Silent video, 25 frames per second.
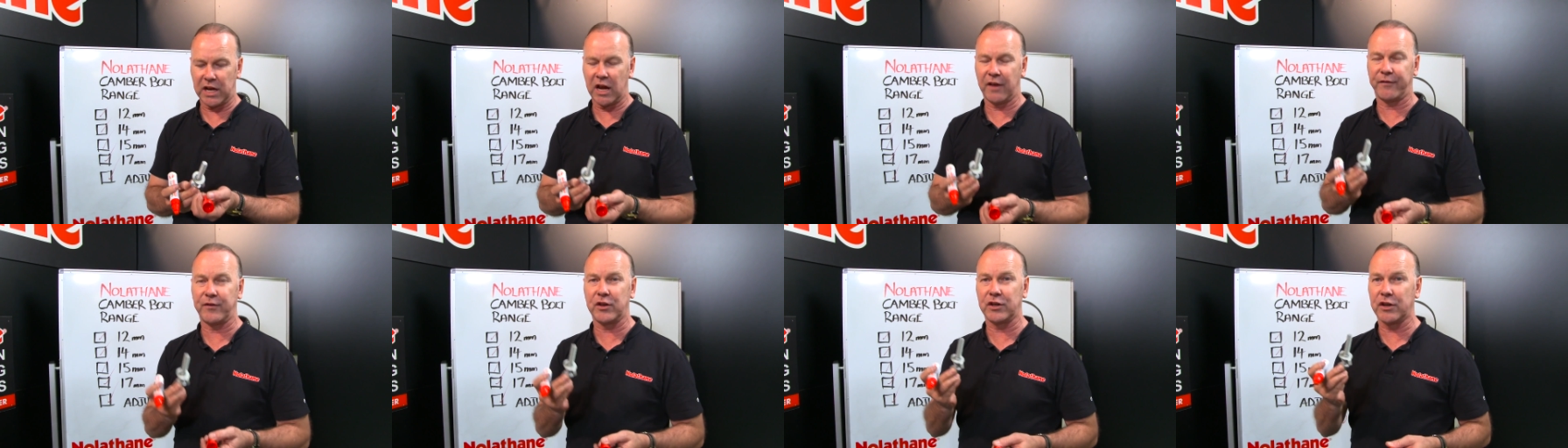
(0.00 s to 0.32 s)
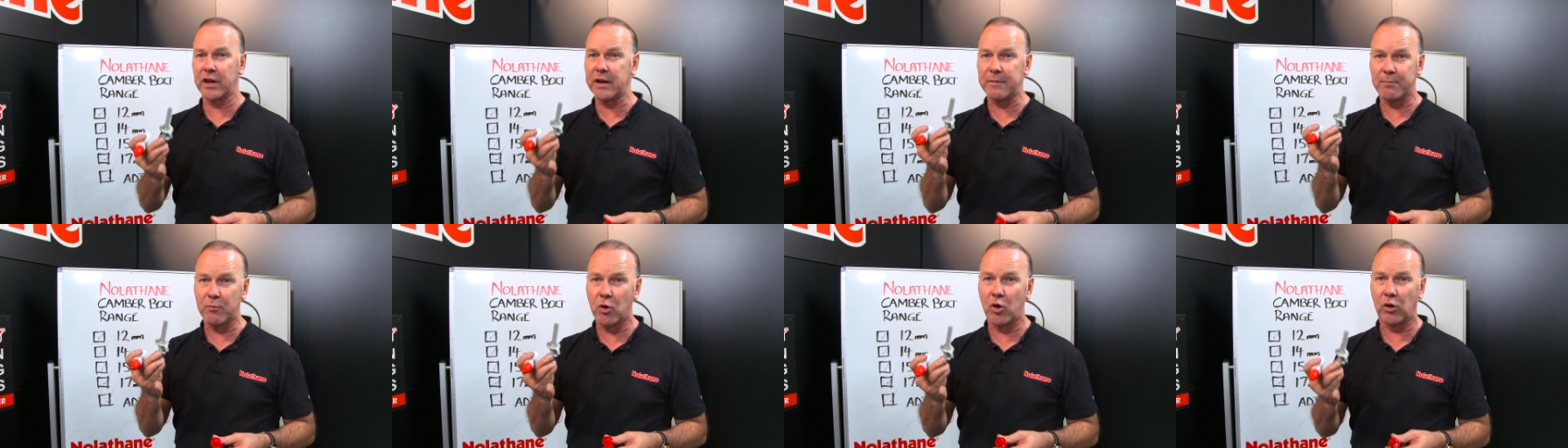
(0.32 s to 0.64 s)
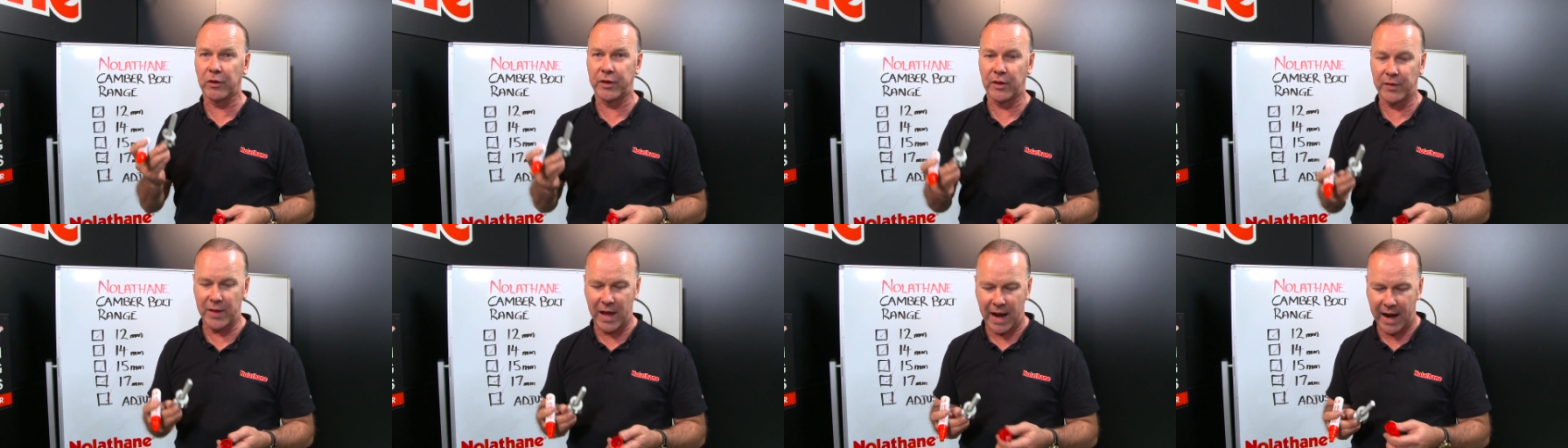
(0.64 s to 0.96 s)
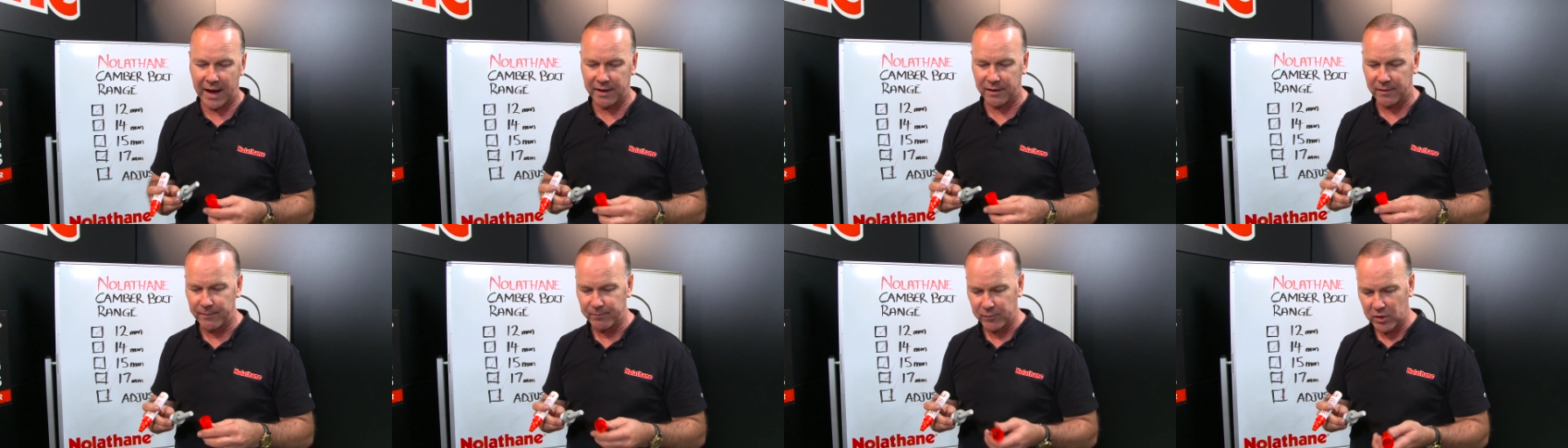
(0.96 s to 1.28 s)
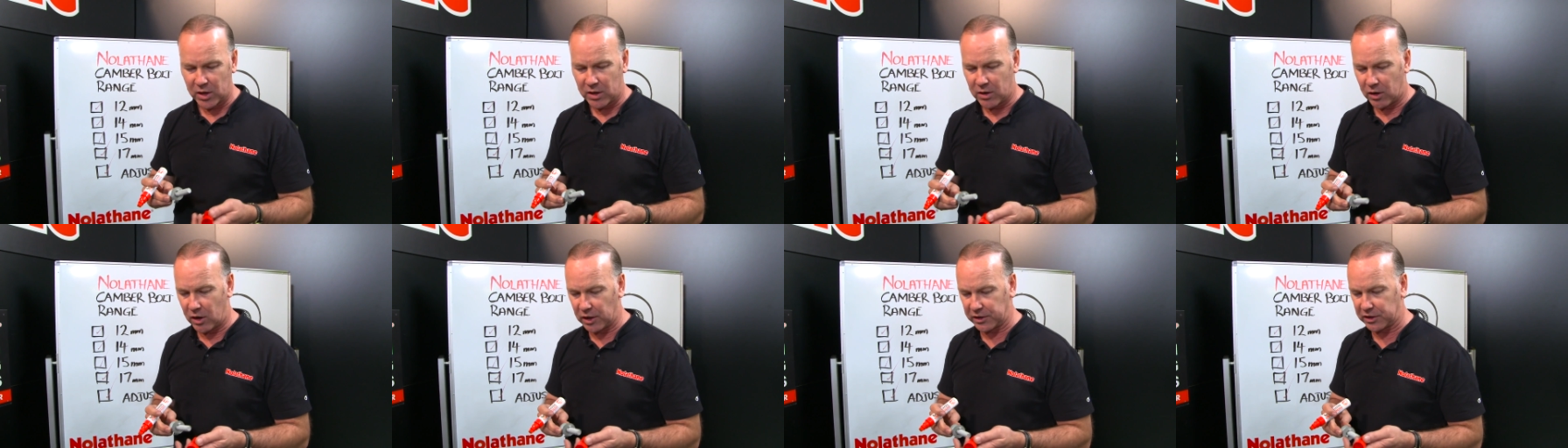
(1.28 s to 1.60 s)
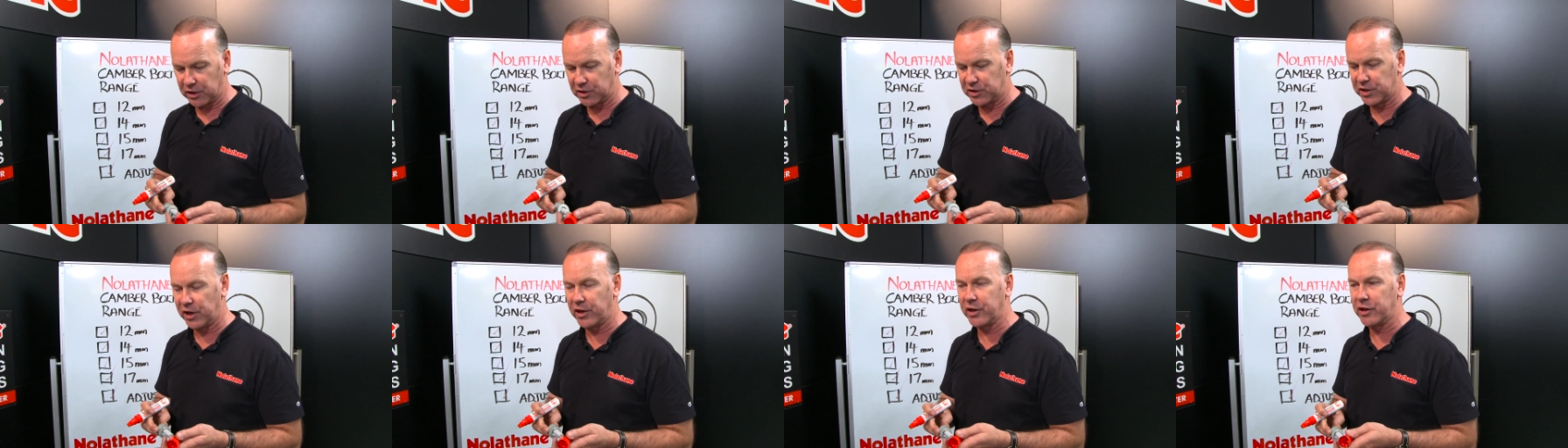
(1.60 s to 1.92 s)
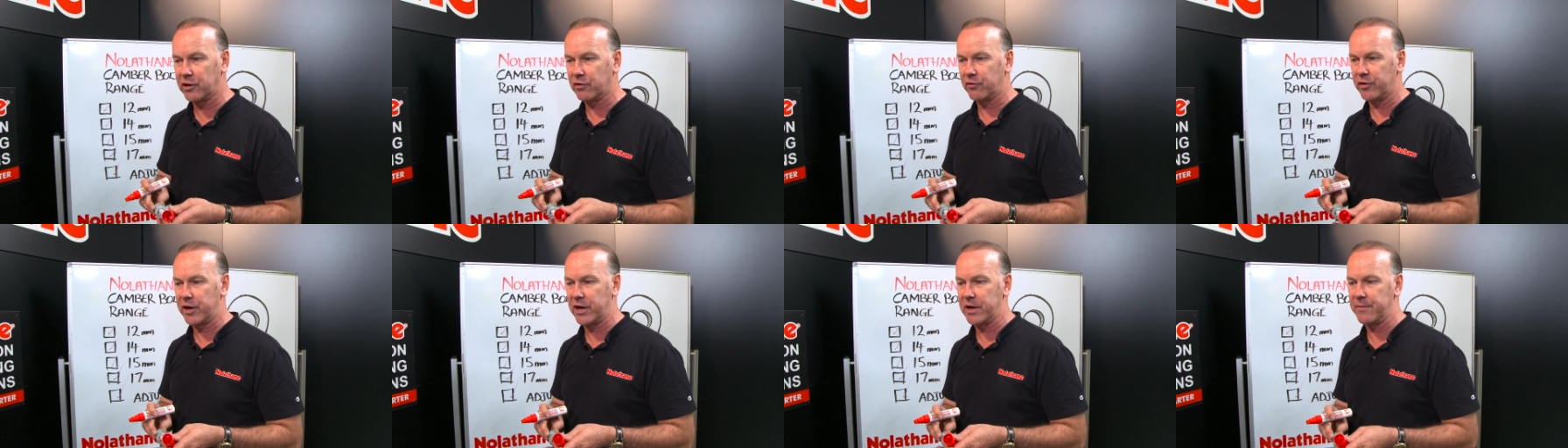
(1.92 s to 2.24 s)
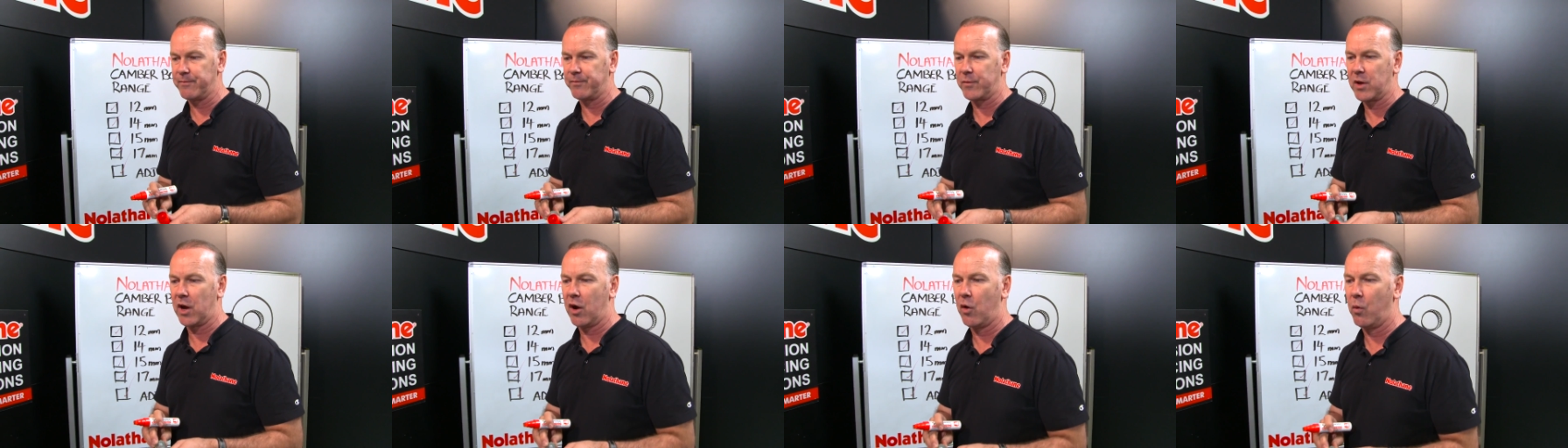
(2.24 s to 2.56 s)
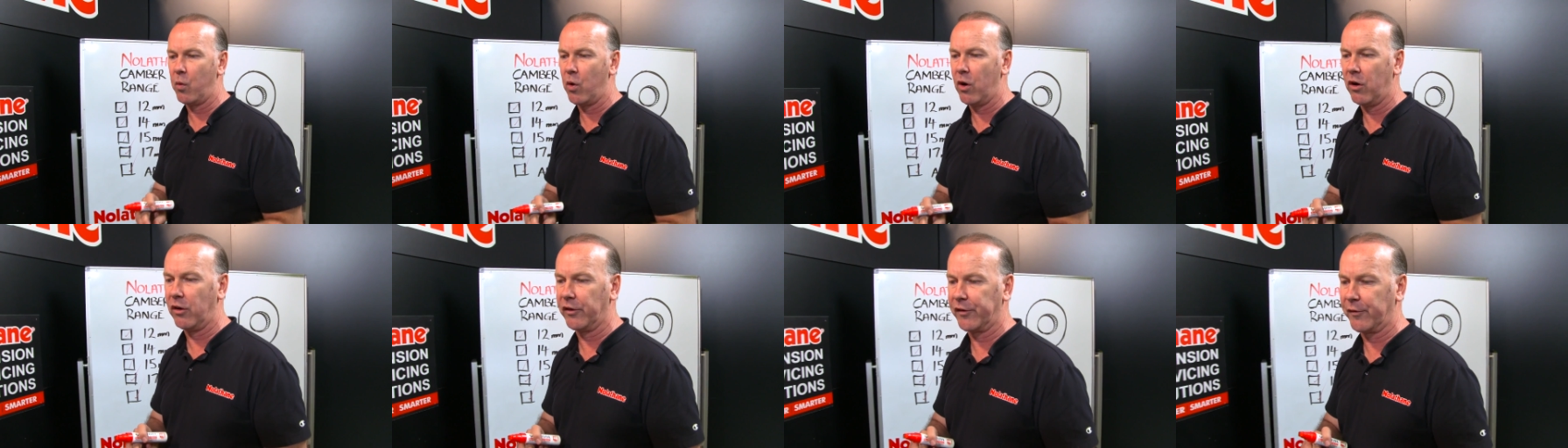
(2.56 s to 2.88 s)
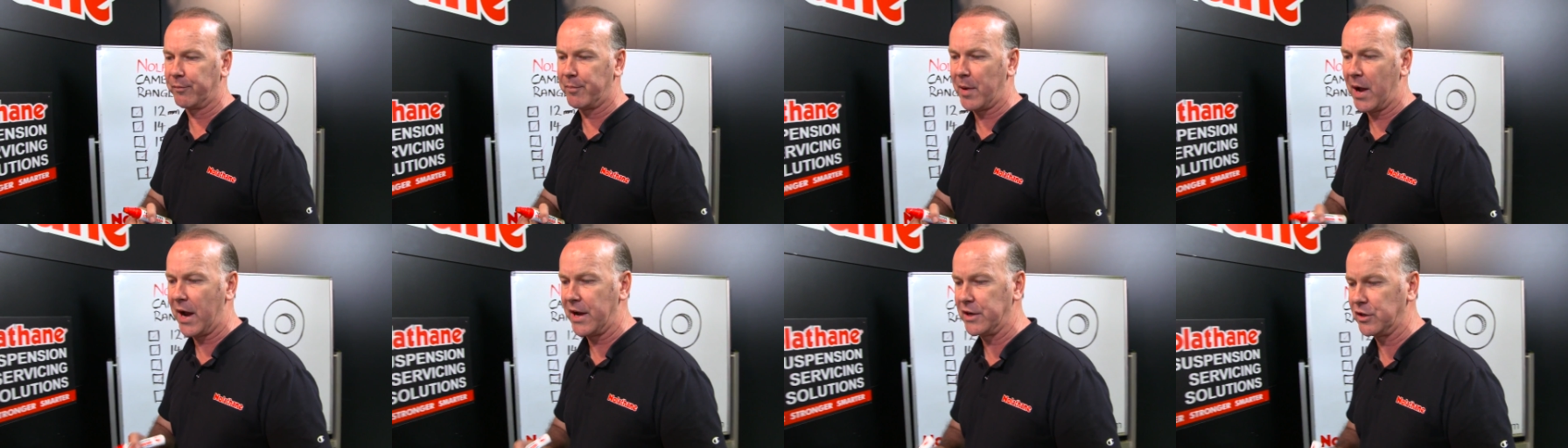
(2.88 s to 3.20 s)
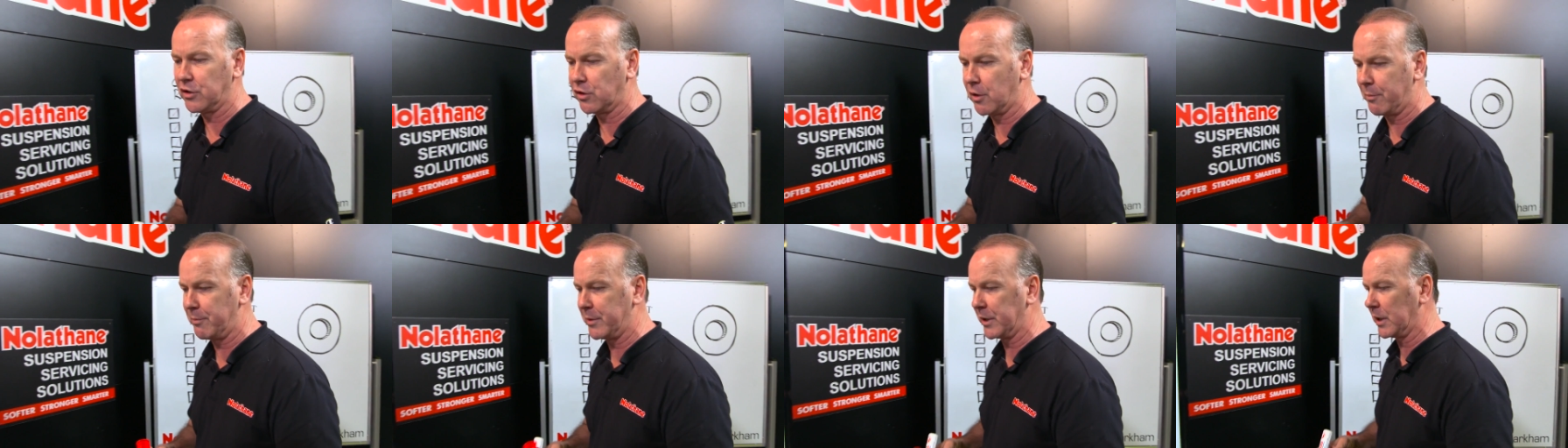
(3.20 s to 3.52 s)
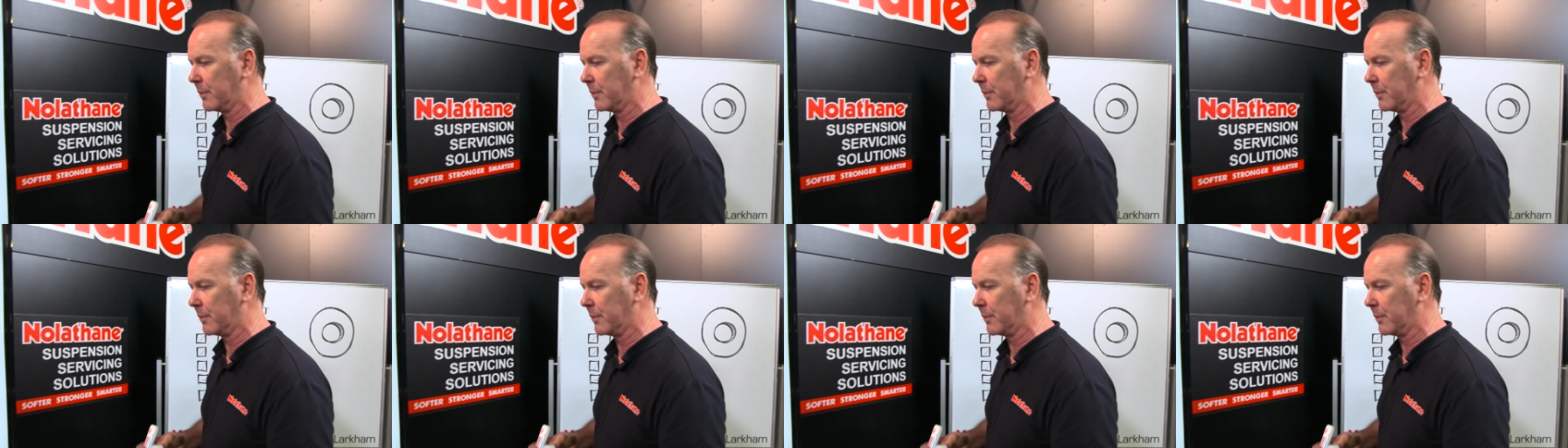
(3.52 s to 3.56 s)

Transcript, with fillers: Now, if you need more than that, I can tell you're in a world of pain. You've got